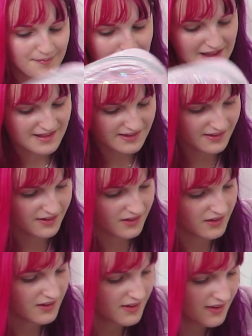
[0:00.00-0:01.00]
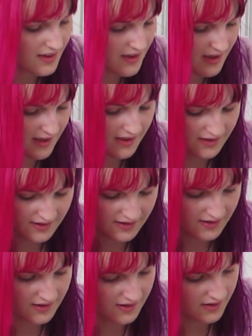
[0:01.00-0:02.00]
Pencils.
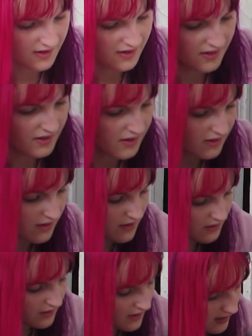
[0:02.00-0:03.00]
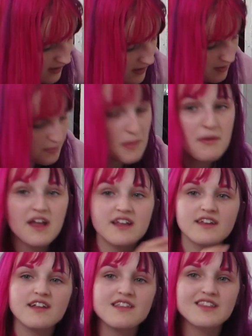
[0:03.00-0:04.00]
Okay, my
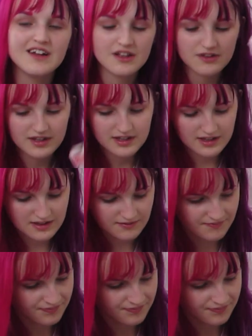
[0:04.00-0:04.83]
band-aids, the Hello Kitty.